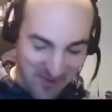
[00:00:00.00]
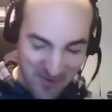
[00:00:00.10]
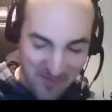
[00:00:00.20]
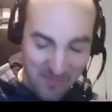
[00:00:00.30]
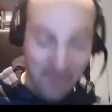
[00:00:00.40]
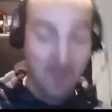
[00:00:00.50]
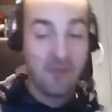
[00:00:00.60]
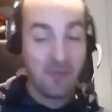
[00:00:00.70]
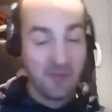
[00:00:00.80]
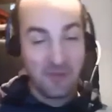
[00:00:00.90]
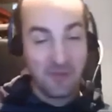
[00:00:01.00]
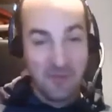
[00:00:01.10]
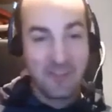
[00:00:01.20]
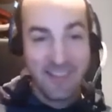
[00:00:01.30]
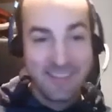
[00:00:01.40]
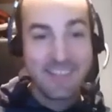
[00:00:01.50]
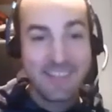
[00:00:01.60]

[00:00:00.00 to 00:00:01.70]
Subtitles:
through both what you'll be presenting,